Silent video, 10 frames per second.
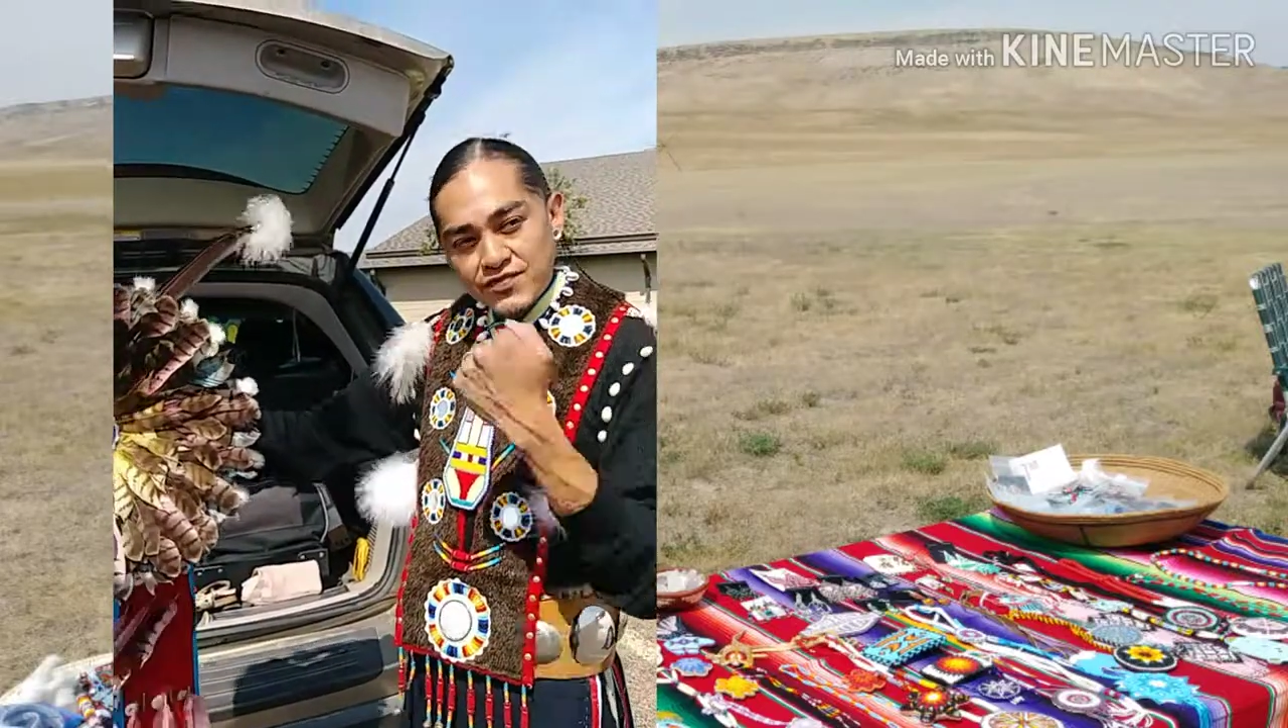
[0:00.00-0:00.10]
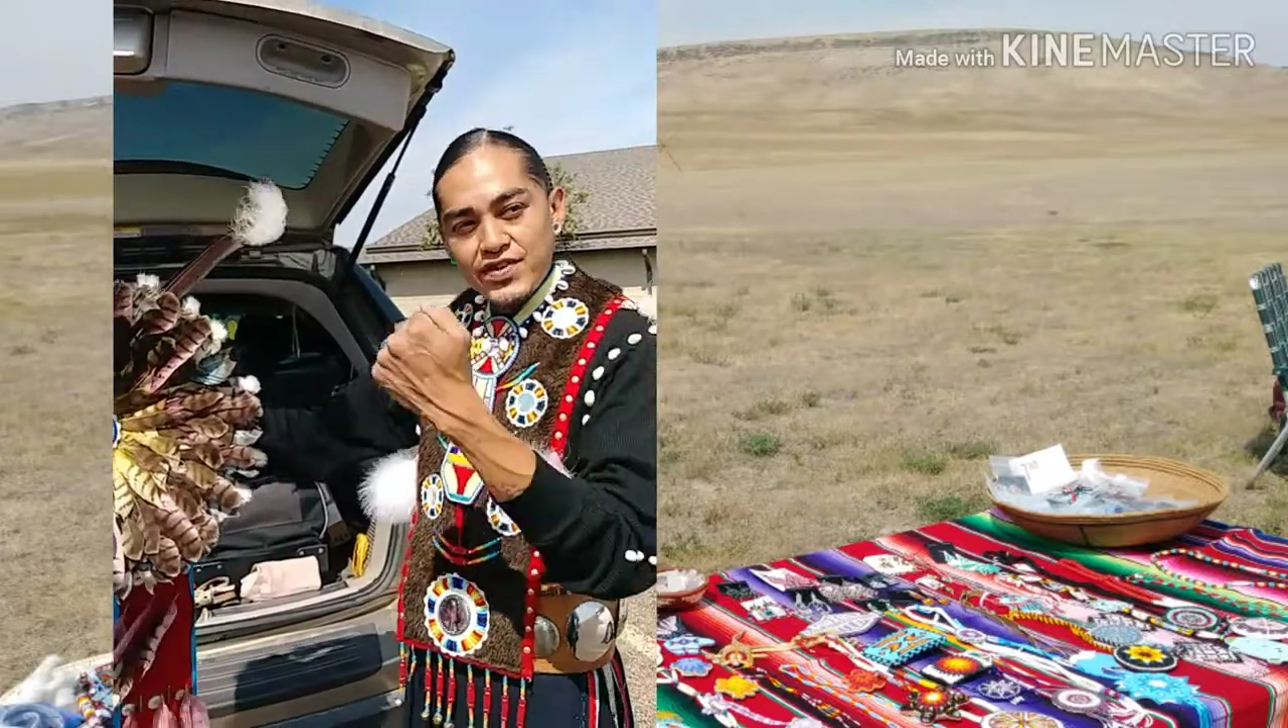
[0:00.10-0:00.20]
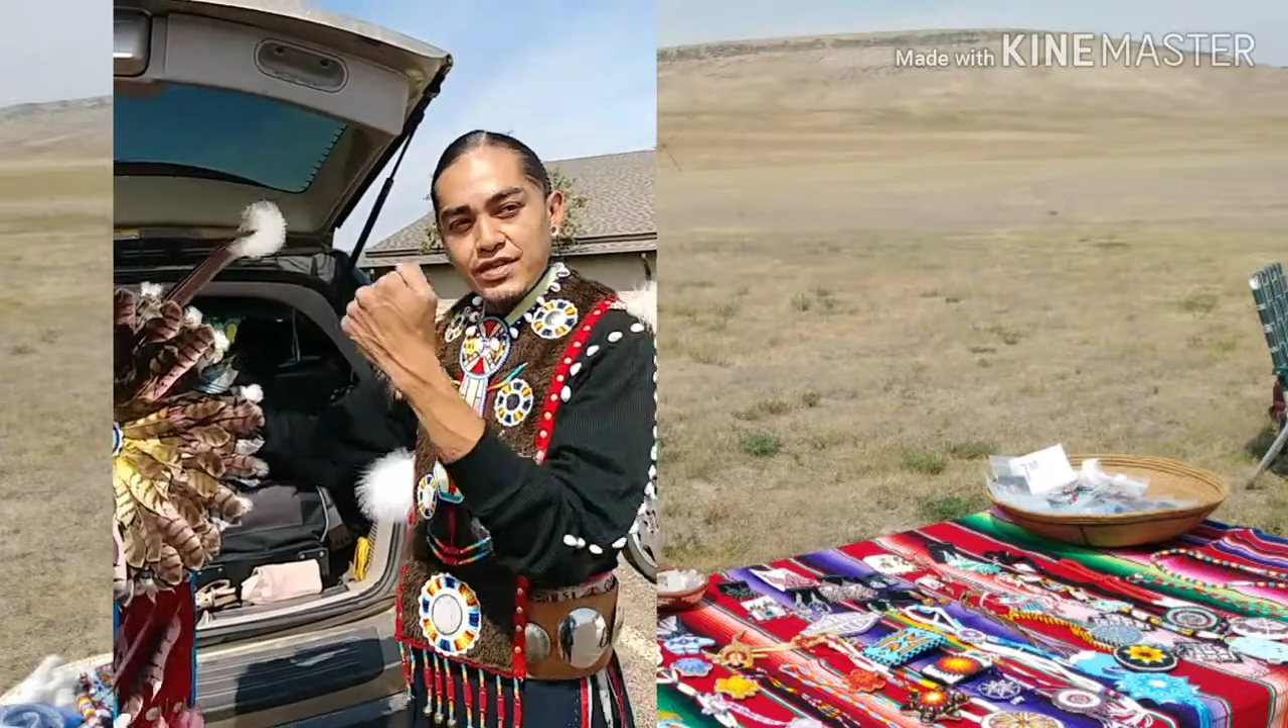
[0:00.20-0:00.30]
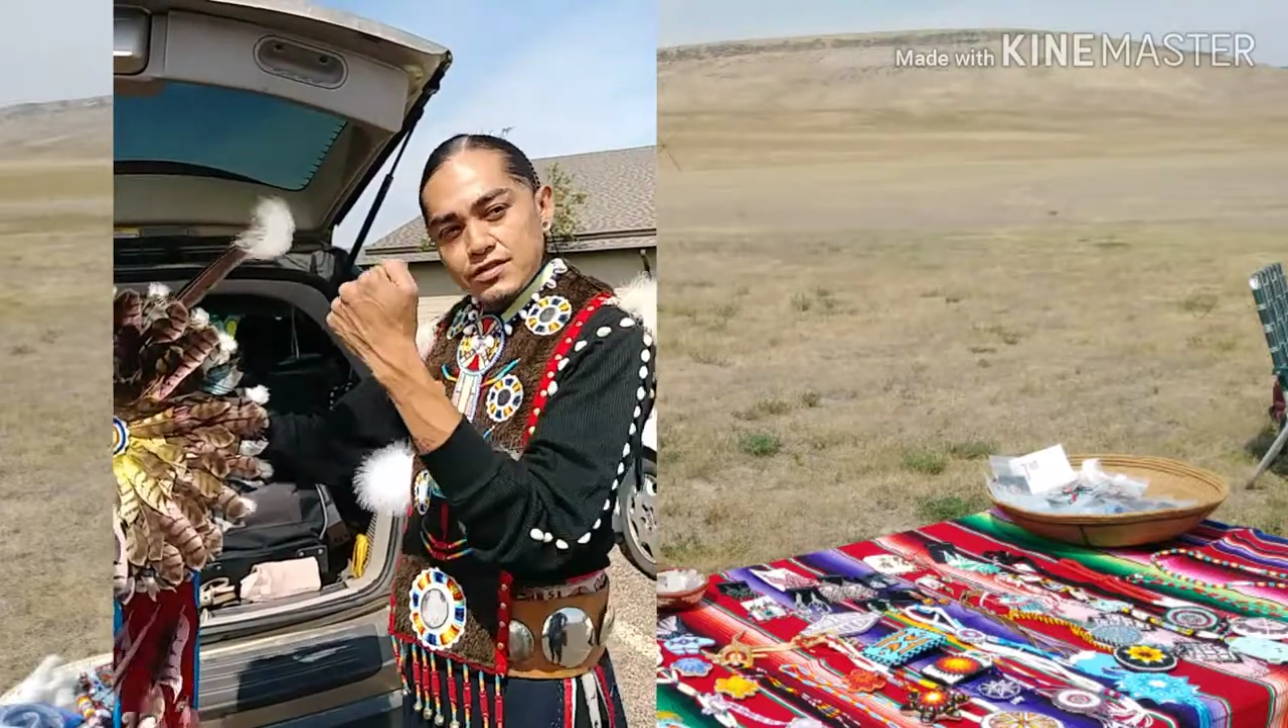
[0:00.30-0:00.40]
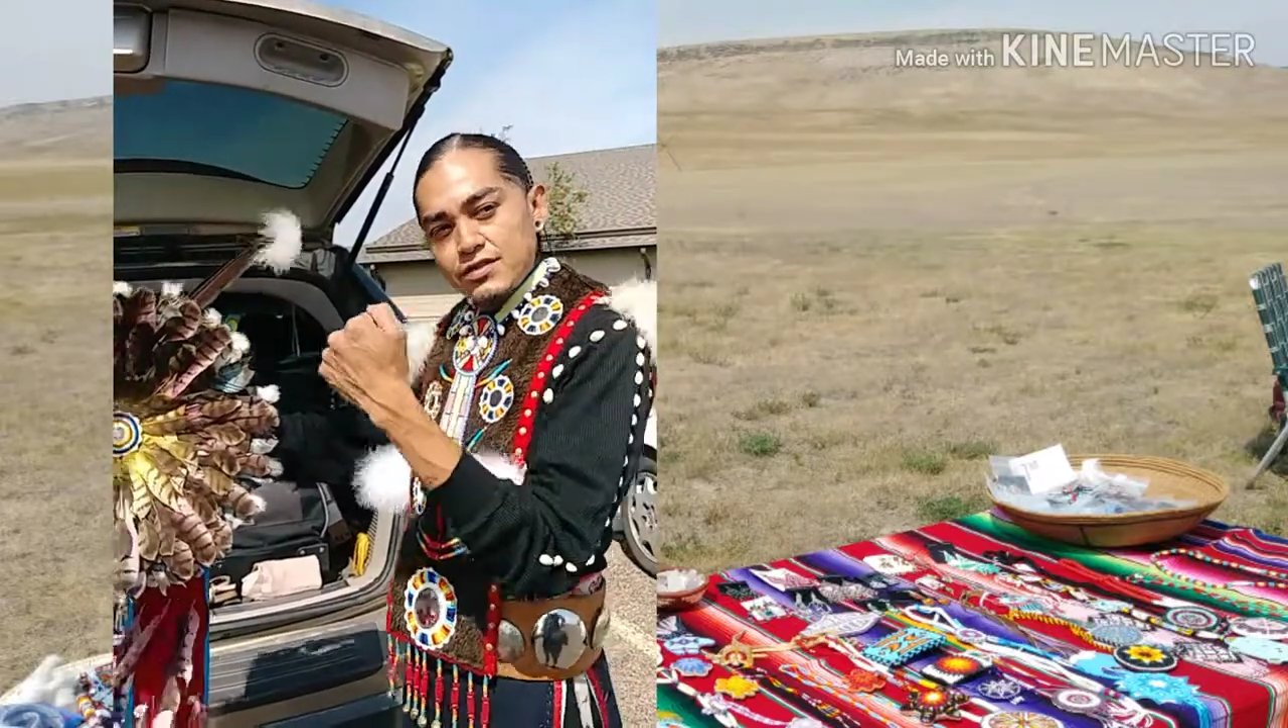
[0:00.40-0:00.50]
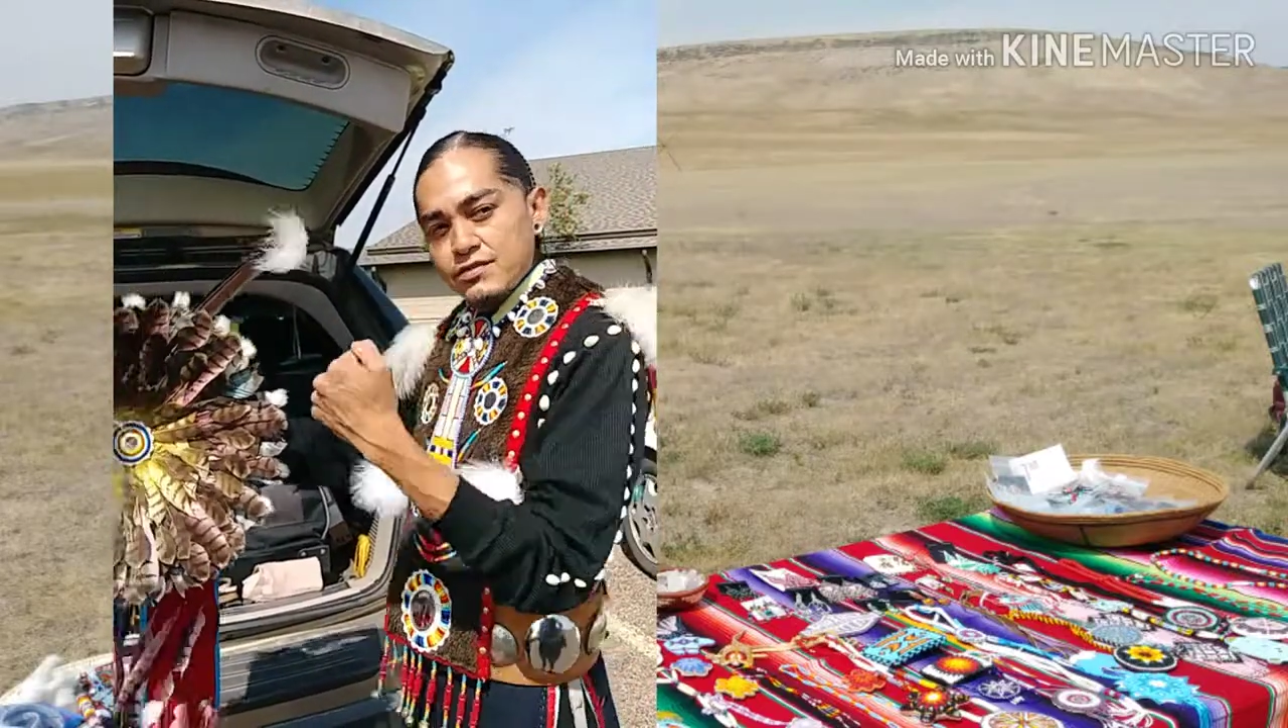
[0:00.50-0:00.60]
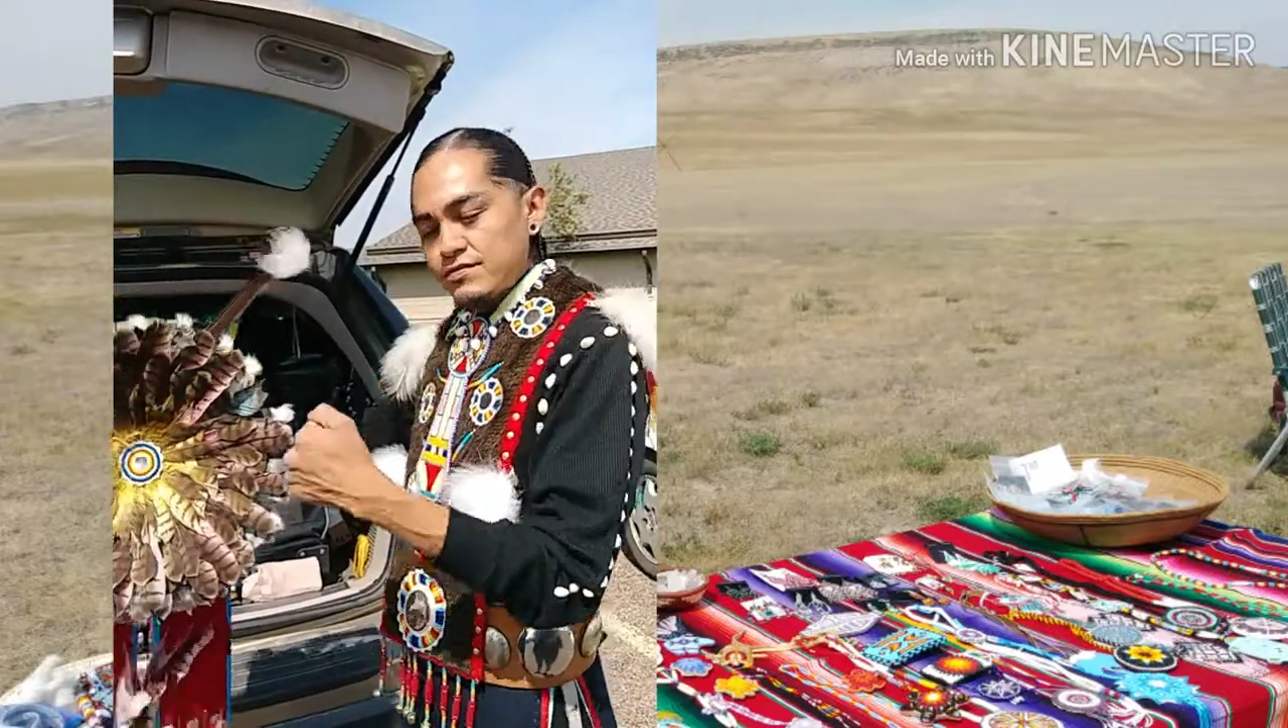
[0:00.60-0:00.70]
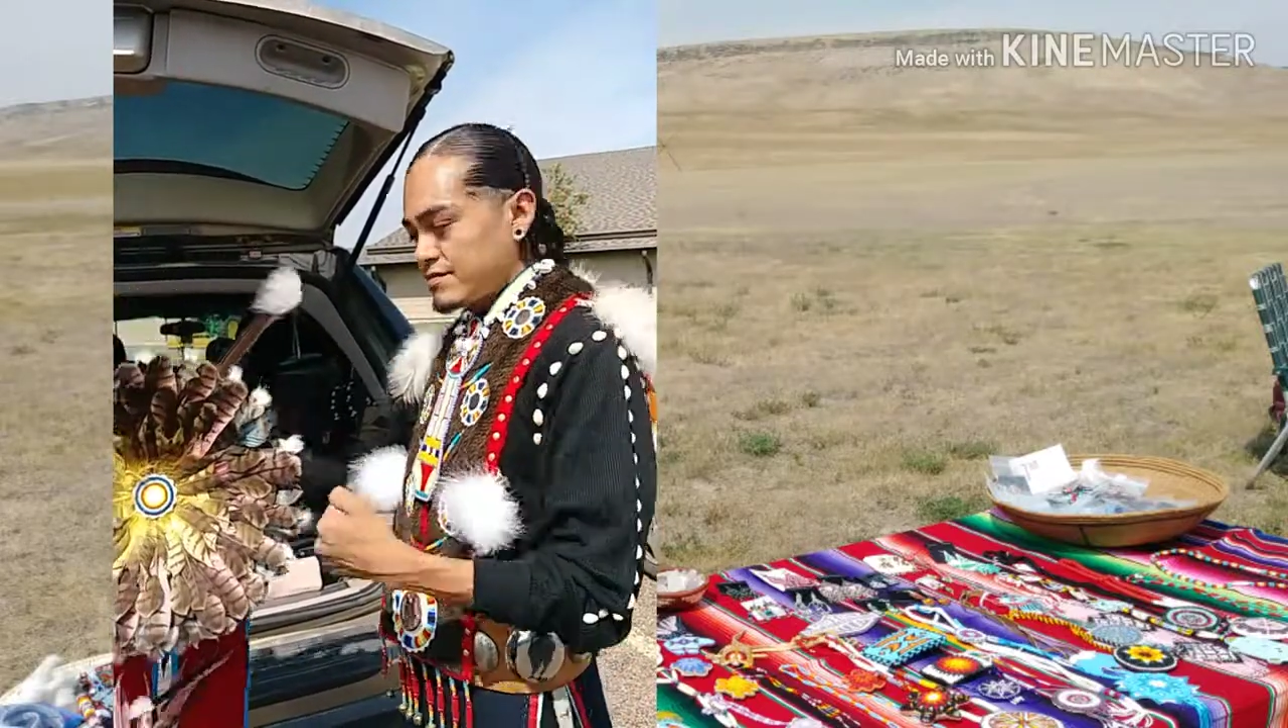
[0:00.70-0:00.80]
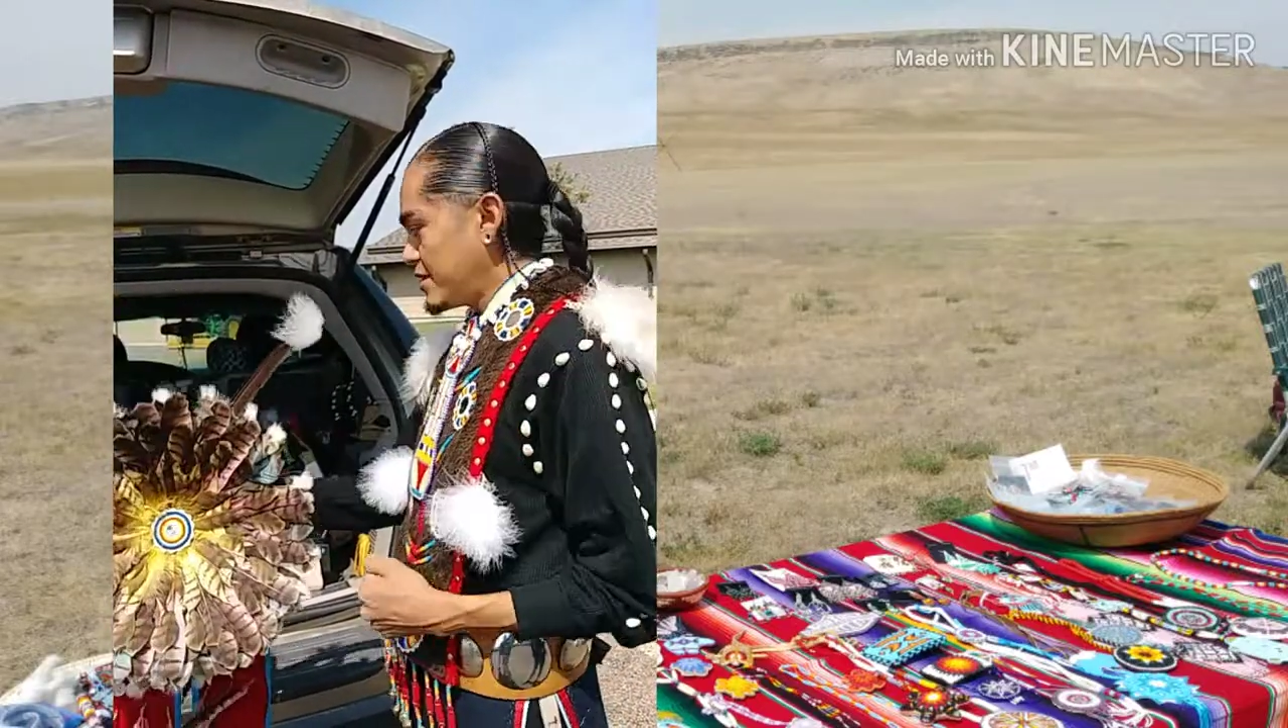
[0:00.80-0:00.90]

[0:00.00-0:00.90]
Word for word: Defeat, you know.